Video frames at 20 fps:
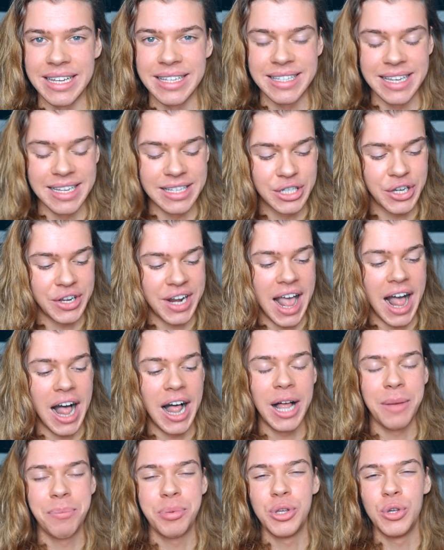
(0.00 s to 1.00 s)
is, it's gonna
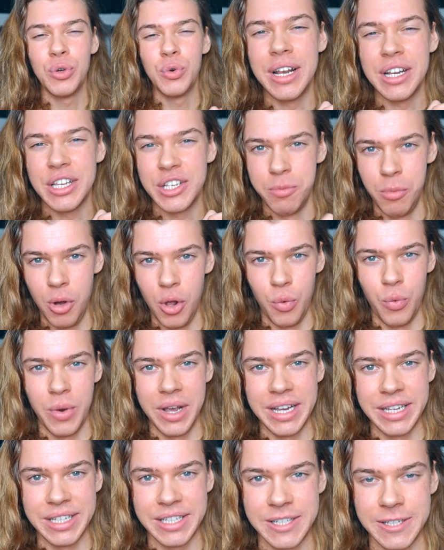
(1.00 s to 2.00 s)
help you in small
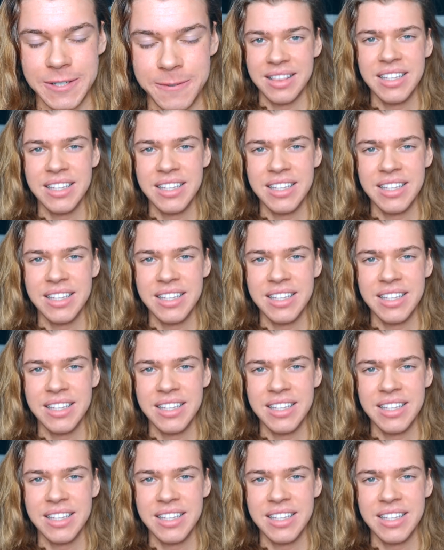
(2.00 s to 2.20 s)
ways.